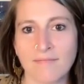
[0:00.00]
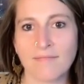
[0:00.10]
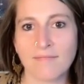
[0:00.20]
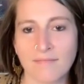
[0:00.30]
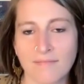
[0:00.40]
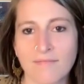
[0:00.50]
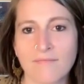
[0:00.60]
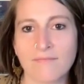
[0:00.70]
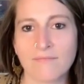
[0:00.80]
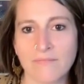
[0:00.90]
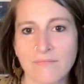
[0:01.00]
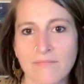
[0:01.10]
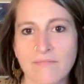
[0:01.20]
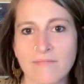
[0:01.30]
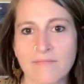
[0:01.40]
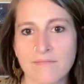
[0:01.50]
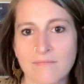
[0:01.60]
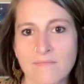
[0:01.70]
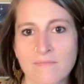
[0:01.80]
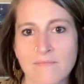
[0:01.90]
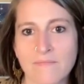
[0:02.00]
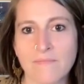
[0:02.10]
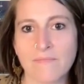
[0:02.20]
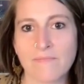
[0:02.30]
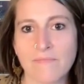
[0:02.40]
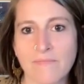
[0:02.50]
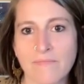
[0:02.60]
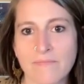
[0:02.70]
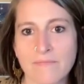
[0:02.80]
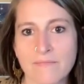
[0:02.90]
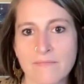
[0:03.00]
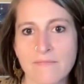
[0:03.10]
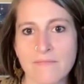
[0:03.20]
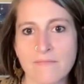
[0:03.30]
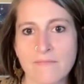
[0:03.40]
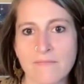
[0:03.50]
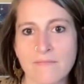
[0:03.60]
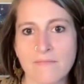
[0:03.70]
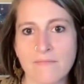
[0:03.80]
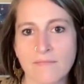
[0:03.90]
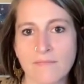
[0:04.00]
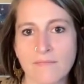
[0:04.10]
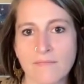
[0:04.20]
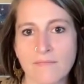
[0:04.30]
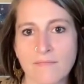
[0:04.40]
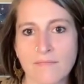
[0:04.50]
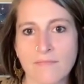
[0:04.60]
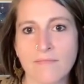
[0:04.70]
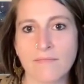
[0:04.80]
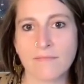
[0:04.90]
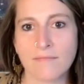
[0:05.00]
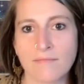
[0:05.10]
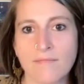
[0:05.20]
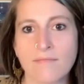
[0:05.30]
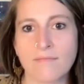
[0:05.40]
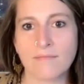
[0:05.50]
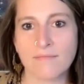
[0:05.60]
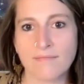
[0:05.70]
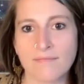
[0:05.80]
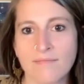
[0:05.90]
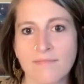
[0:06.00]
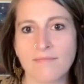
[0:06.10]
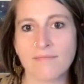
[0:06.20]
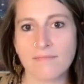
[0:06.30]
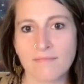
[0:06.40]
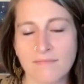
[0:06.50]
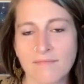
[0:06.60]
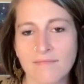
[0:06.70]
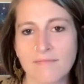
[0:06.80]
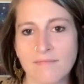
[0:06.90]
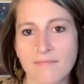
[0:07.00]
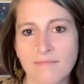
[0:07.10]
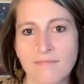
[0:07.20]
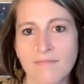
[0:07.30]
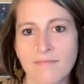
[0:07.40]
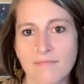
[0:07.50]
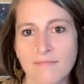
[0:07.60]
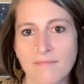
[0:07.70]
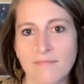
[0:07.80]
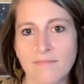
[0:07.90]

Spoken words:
The person shown says nothing.